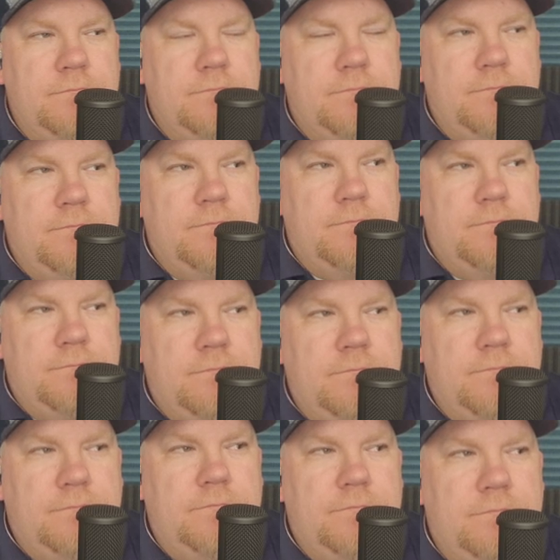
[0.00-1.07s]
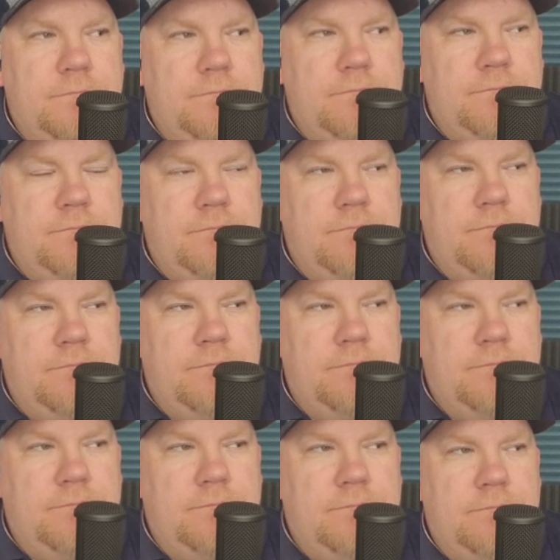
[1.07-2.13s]

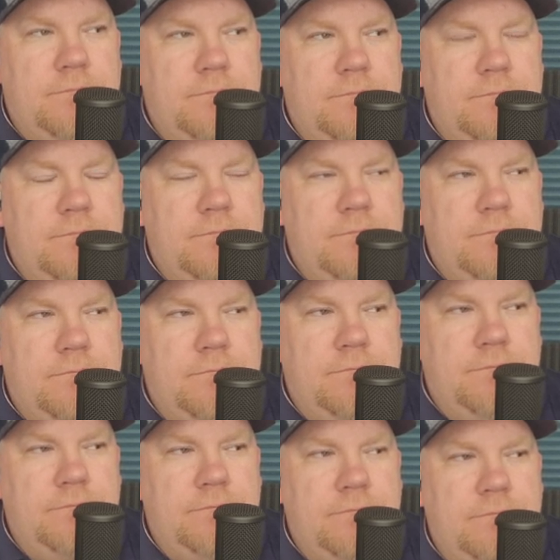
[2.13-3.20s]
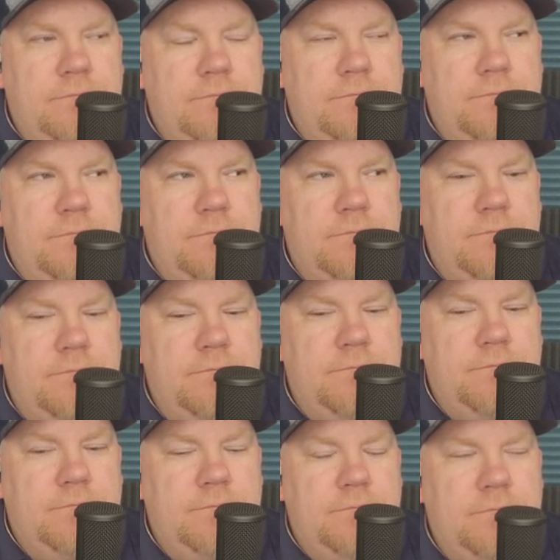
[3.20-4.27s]

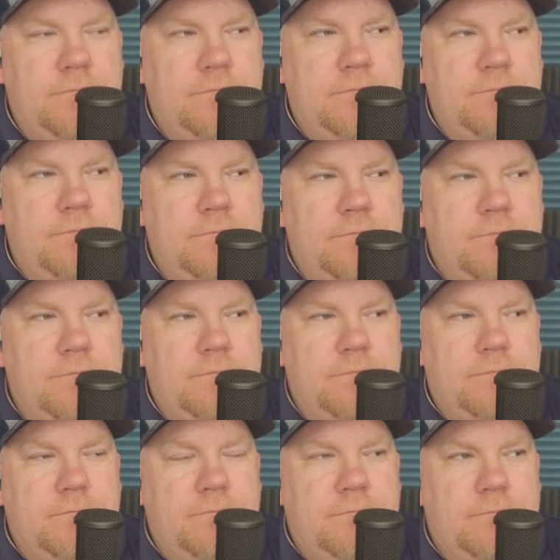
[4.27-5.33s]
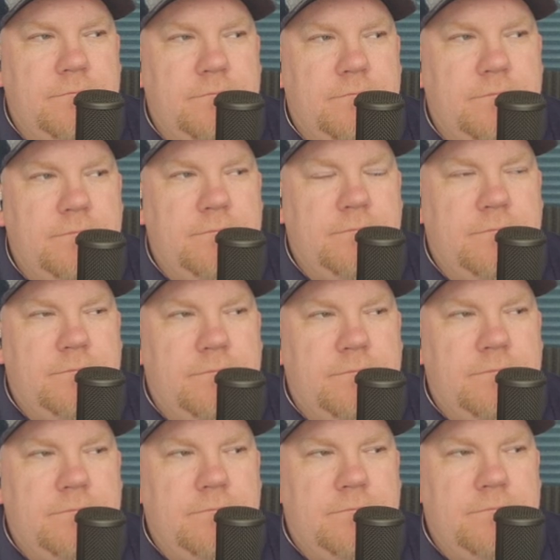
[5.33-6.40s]

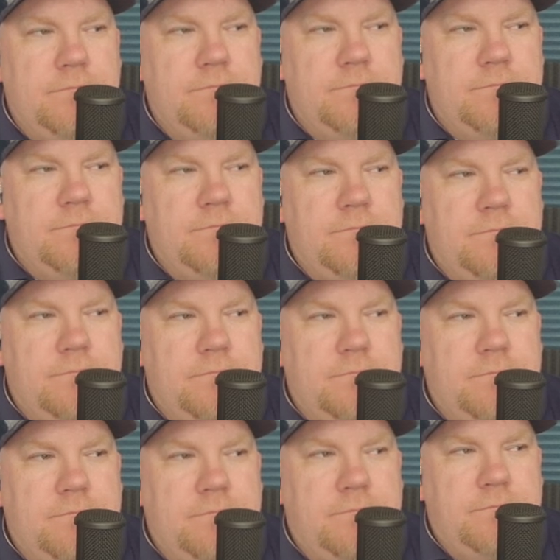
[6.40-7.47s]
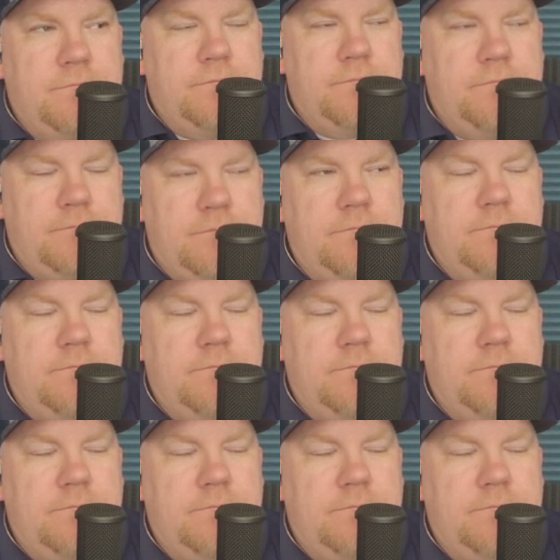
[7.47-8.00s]
(silent)